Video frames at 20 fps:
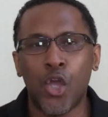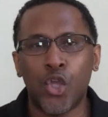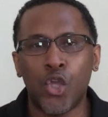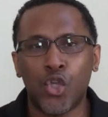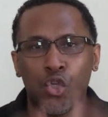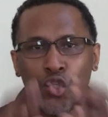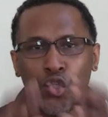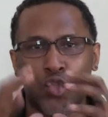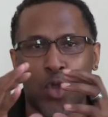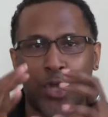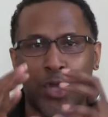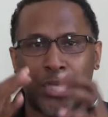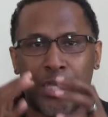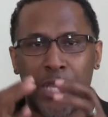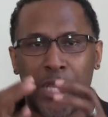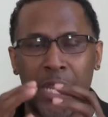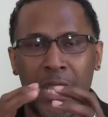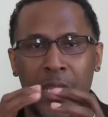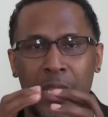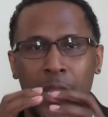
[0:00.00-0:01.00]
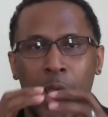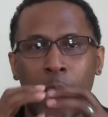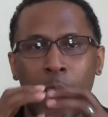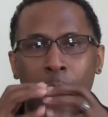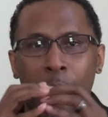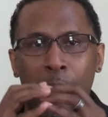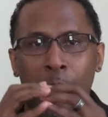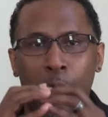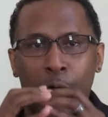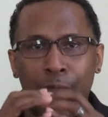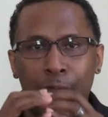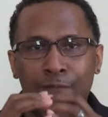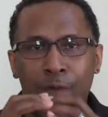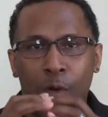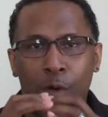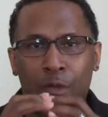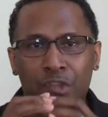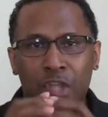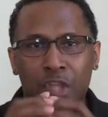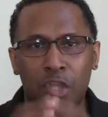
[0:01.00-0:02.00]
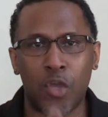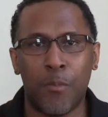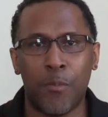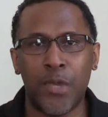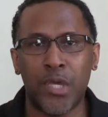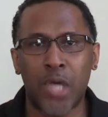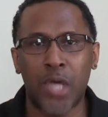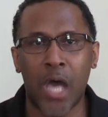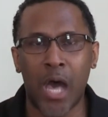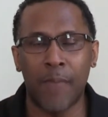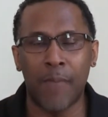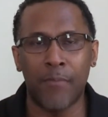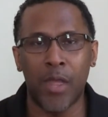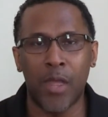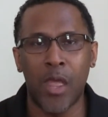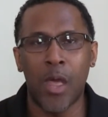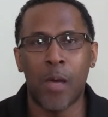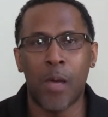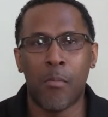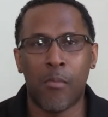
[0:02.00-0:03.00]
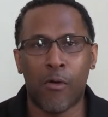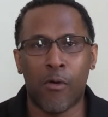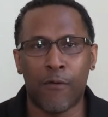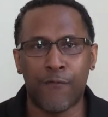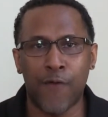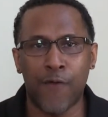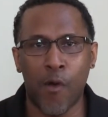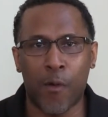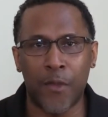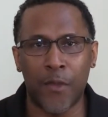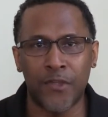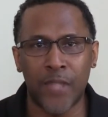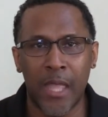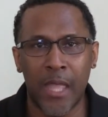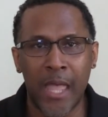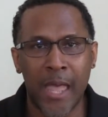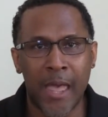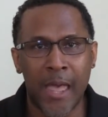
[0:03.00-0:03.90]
you'll start getting more focused and you become more focused.